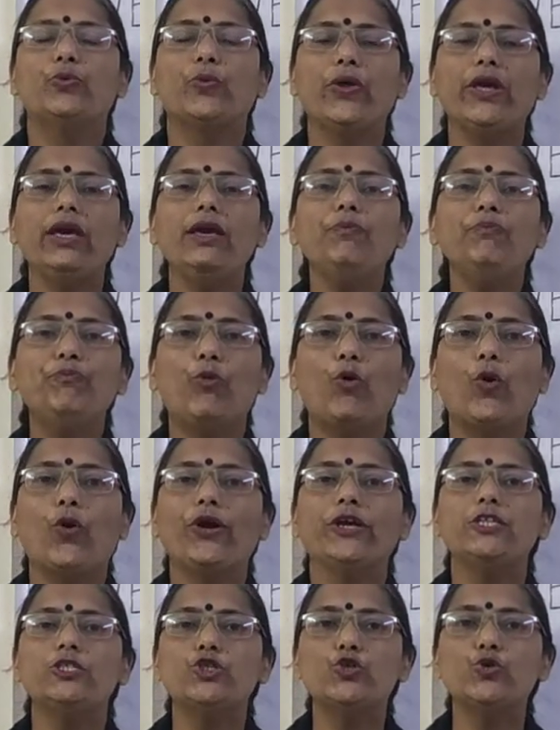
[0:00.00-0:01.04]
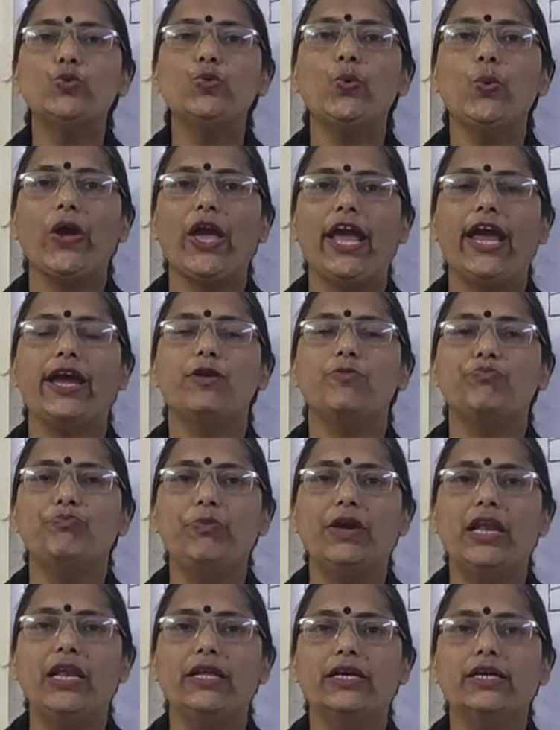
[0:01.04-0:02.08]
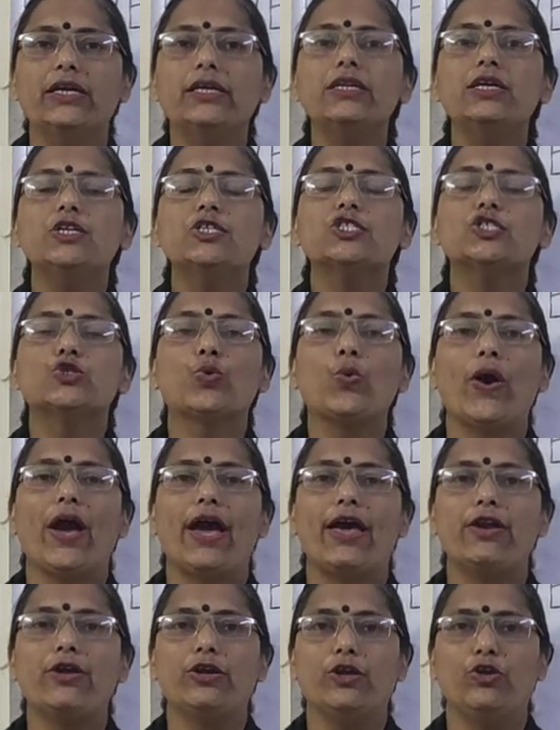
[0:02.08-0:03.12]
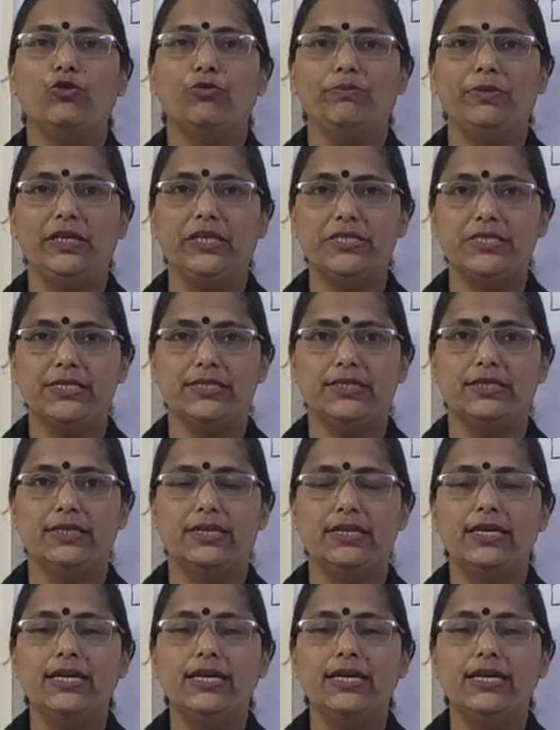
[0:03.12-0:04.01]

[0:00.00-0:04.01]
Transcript: 3.28 million square kilometer.